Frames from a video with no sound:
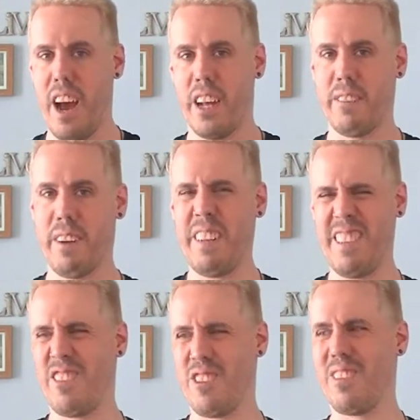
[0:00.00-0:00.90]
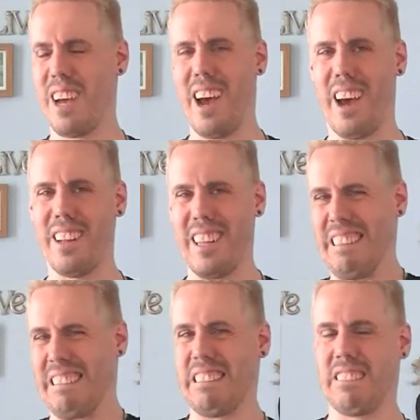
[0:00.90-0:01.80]
I don't want them too tight and
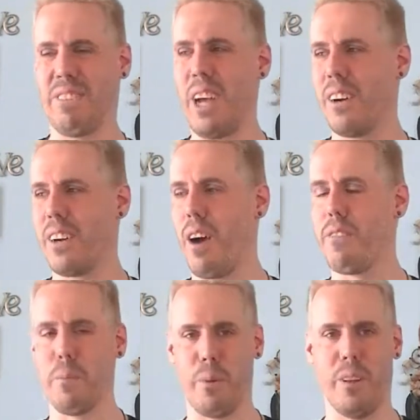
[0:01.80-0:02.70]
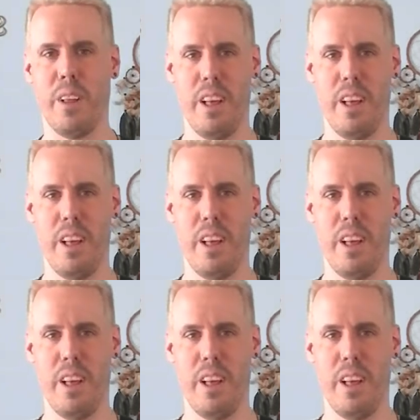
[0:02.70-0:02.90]
be uncomfortable.